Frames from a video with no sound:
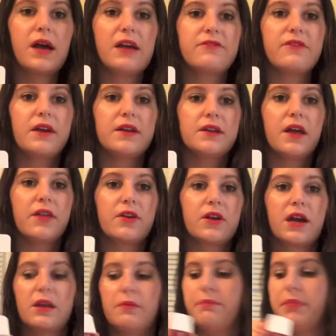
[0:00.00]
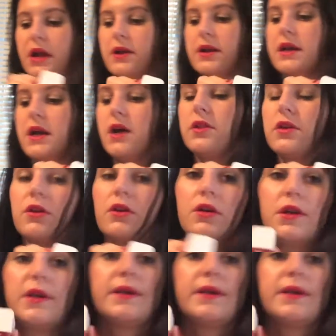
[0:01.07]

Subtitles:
I found another kind of berry color.